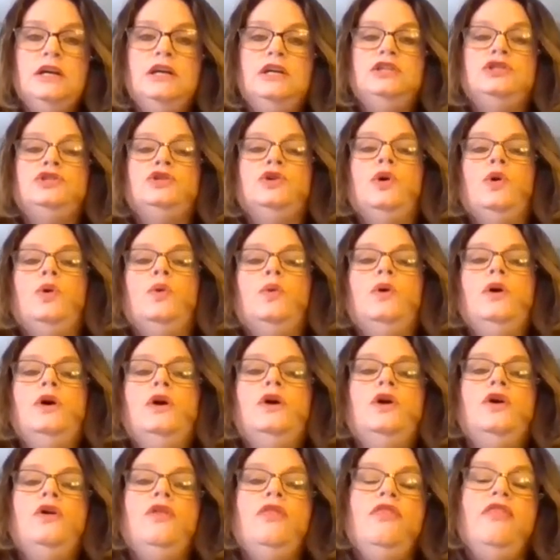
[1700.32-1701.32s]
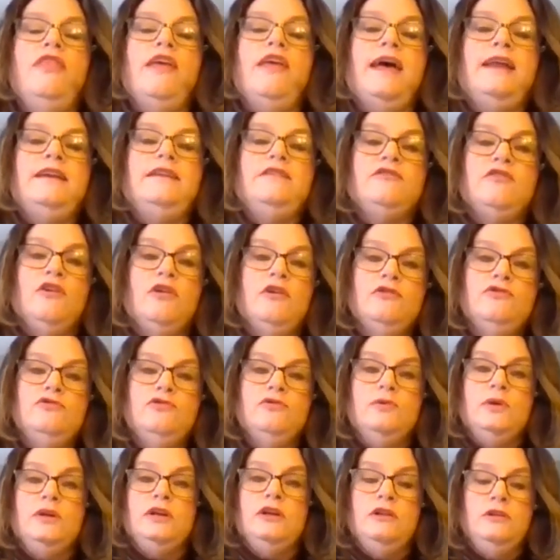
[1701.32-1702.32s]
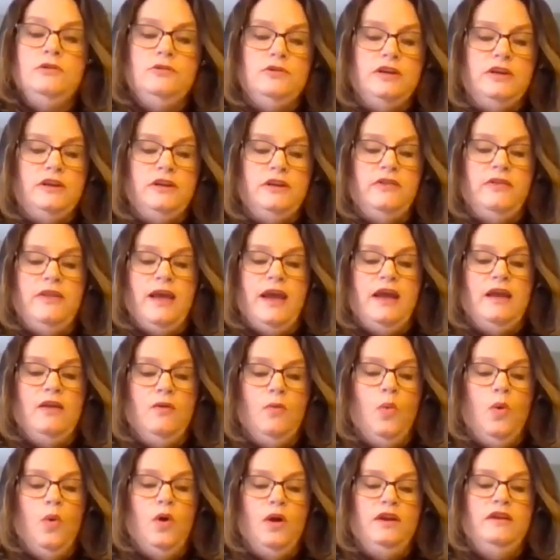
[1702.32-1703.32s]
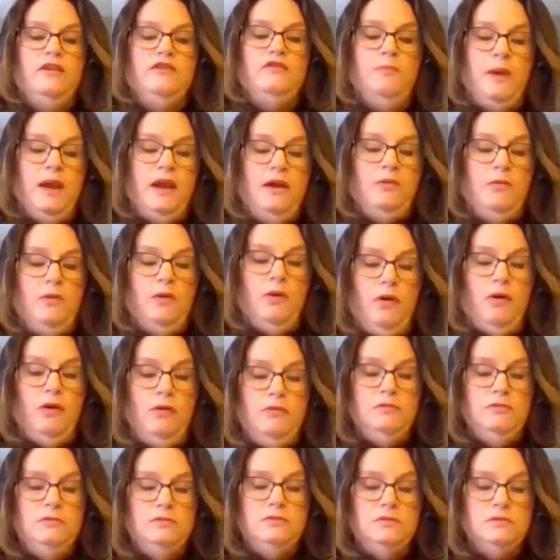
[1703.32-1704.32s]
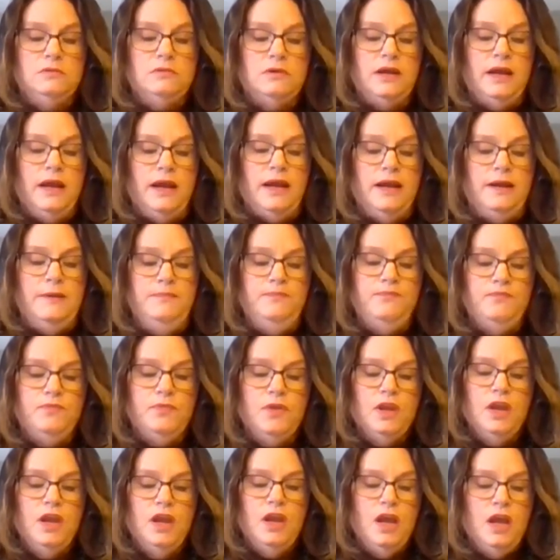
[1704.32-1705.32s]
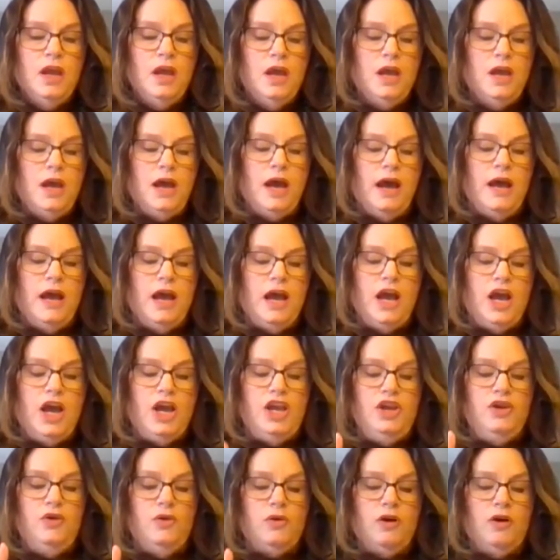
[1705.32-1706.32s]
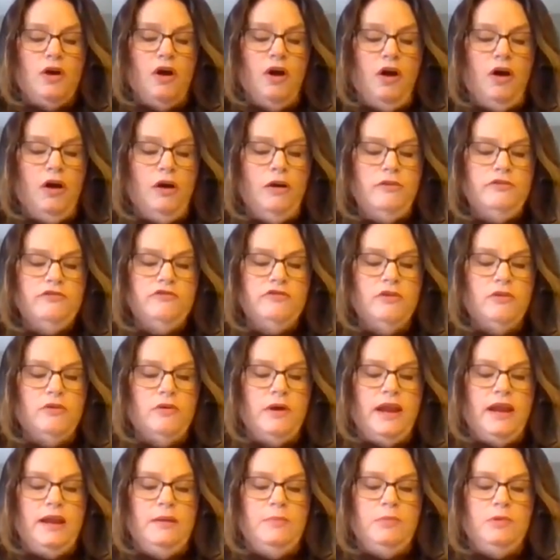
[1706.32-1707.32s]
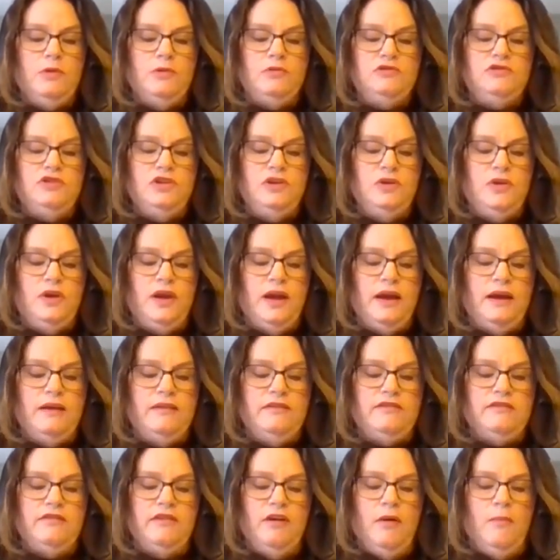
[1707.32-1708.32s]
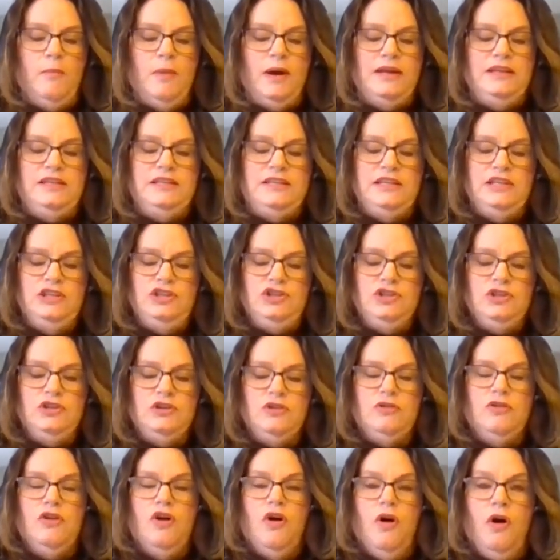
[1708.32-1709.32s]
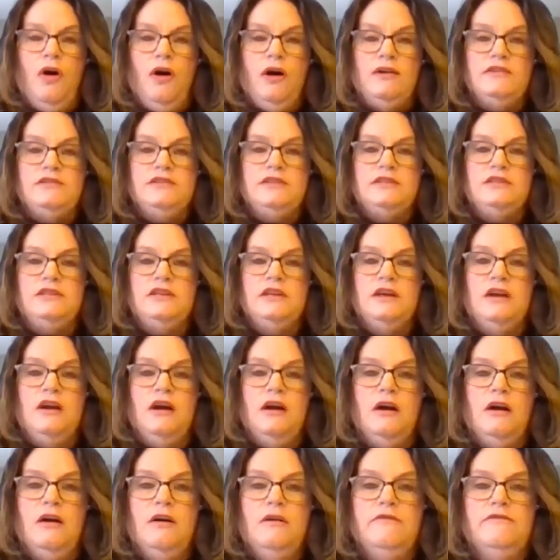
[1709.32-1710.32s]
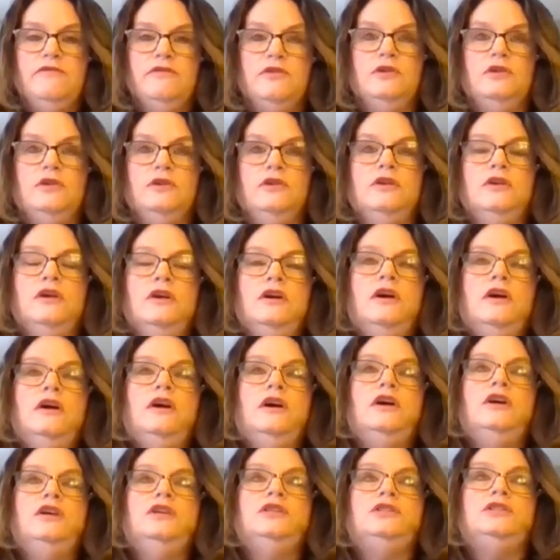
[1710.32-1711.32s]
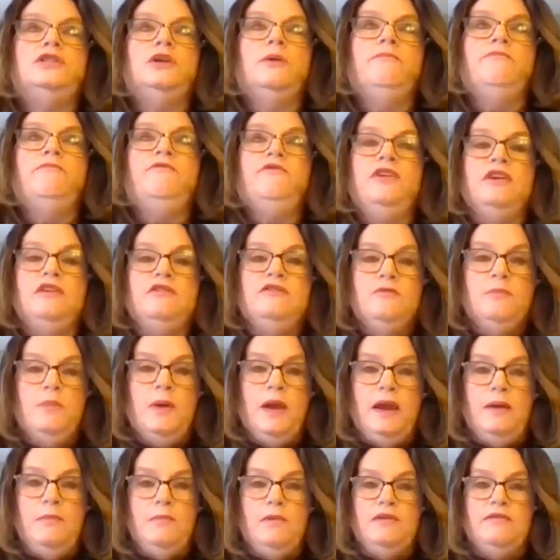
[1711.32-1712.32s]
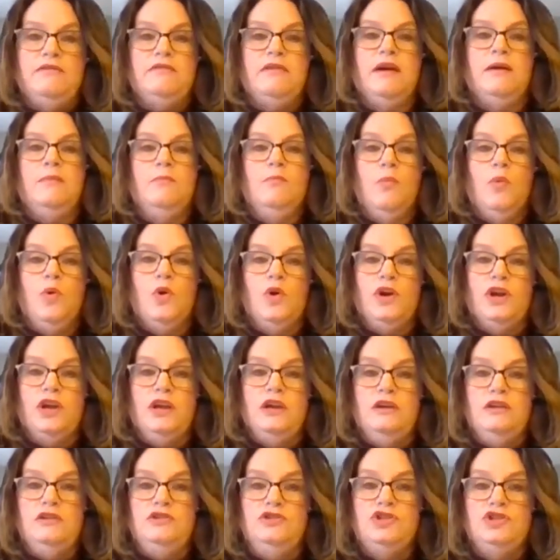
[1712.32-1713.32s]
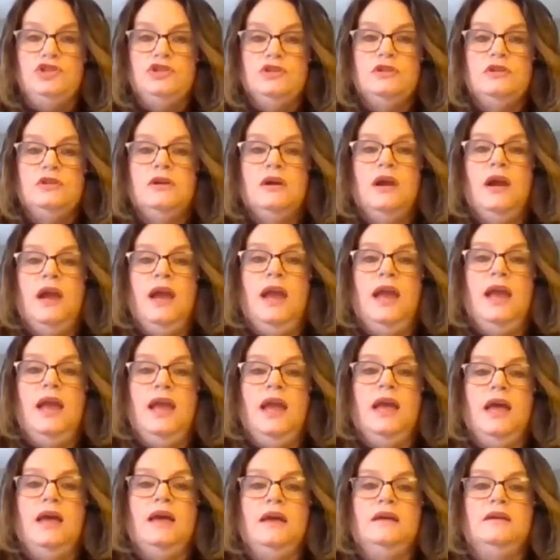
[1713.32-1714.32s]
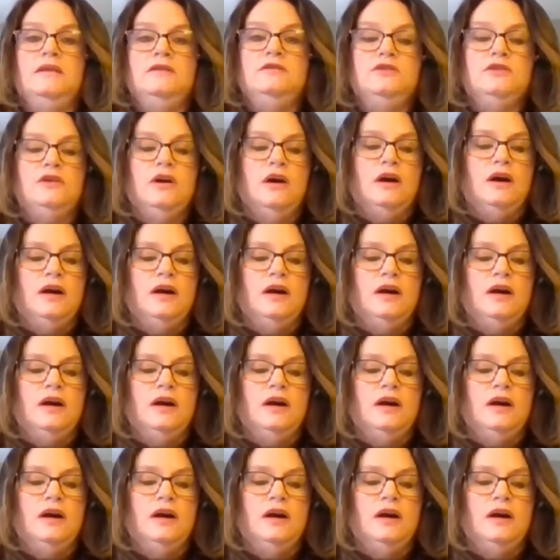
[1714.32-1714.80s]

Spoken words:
So that is also included in that. What is payroll? Okay. You're also able to get some additional costs to cover some fixed payments on mortgage and